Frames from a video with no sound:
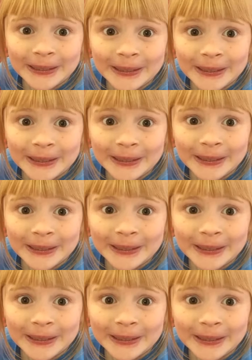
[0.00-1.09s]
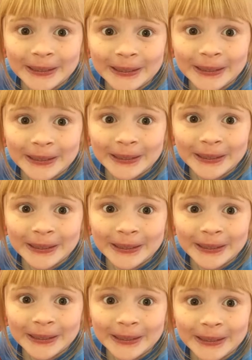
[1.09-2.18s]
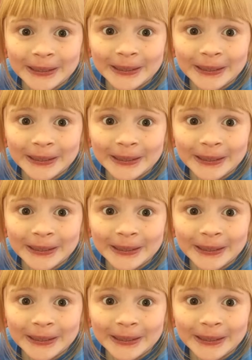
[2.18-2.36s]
Nothing is said.